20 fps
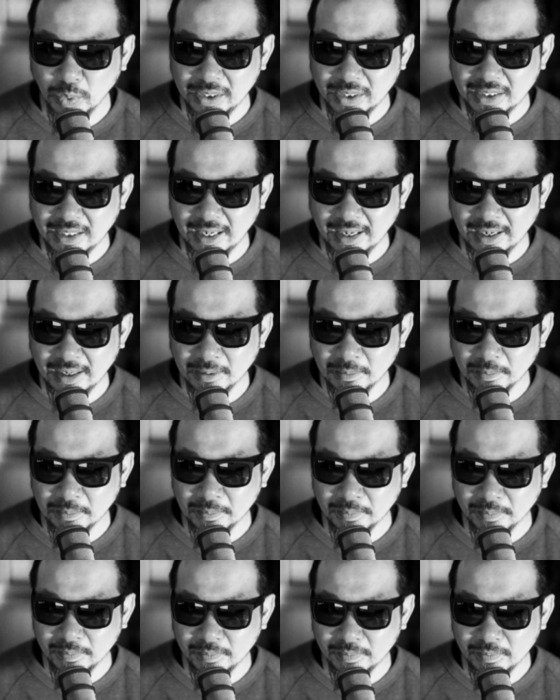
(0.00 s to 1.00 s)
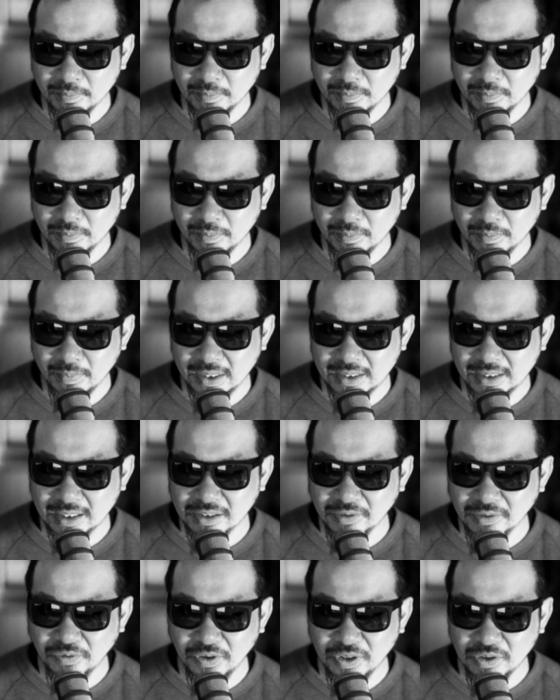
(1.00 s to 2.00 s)
game. It
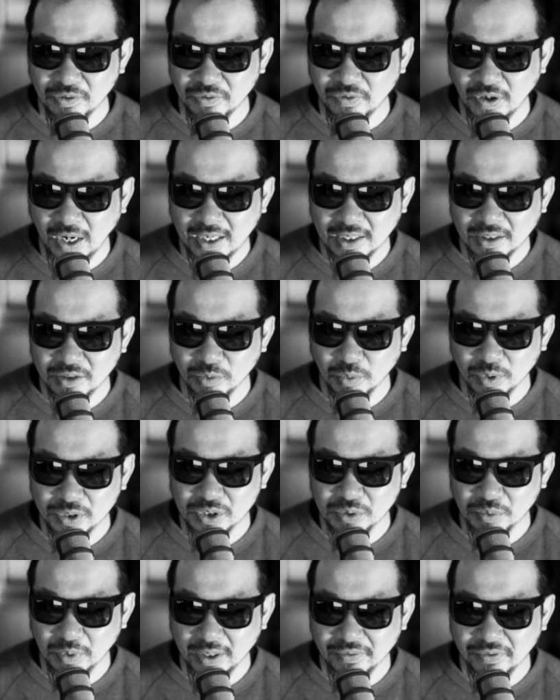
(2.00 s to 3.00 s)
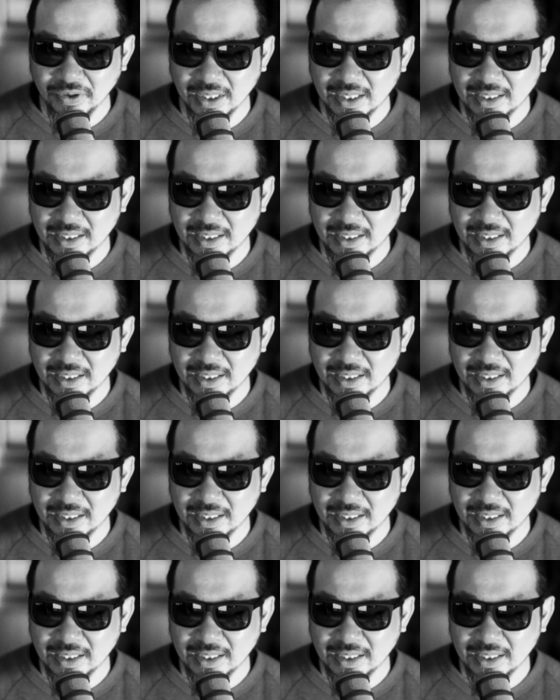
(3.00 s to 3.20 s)
doesn't feel violent whatsoever.